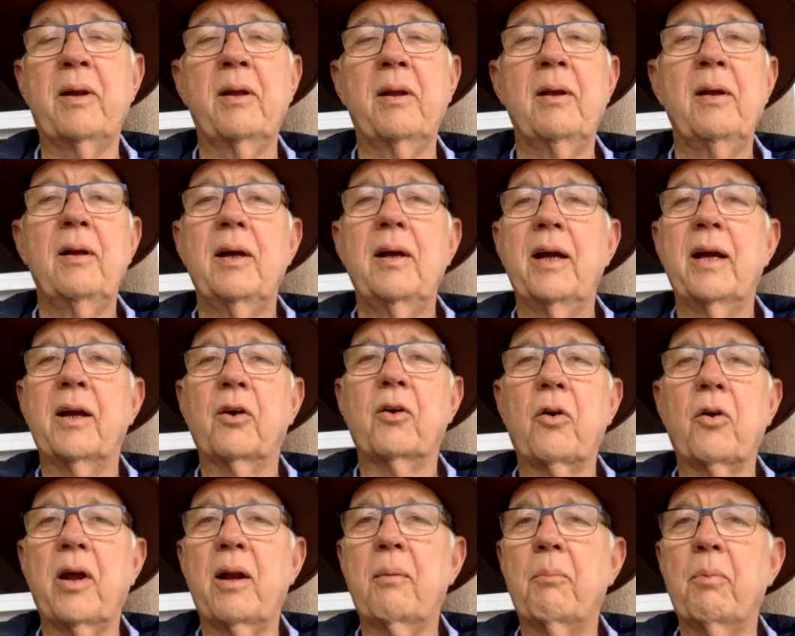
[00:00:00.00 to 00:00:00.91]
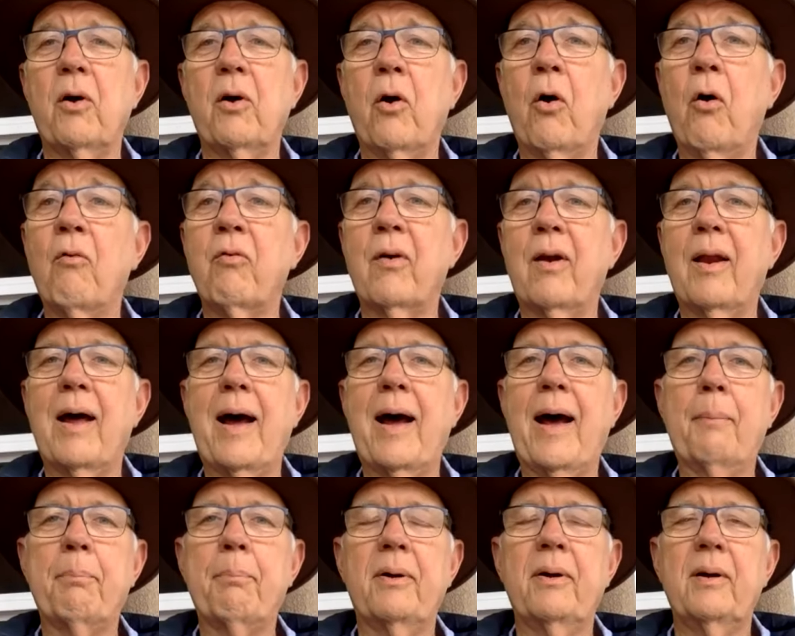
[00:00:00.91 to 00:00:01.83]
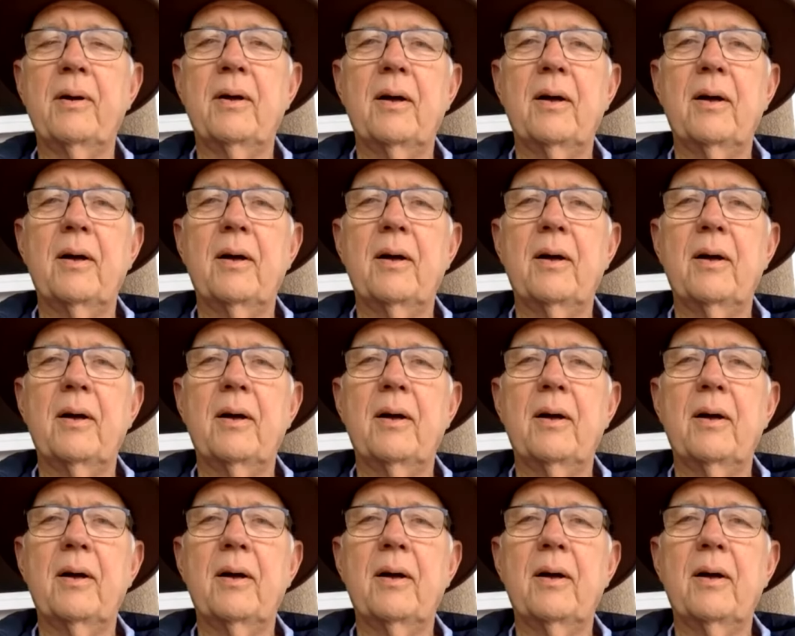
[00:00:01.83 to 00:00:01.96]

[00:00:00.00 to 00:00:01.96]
but incredible overlap